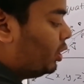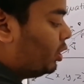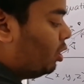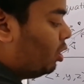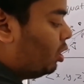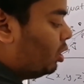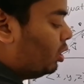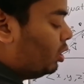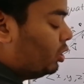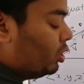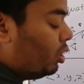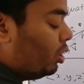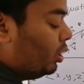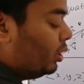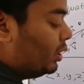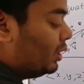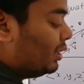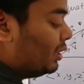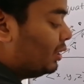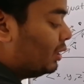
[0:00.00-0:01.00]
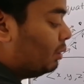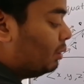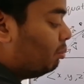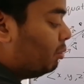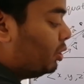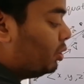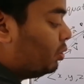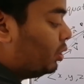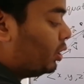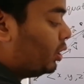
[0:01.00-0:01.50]
or sorry, this is the
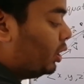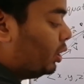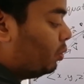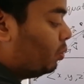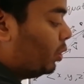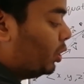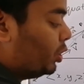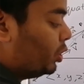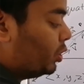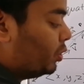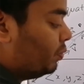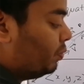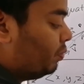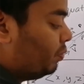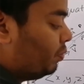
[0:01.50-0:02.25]
symmetric equation.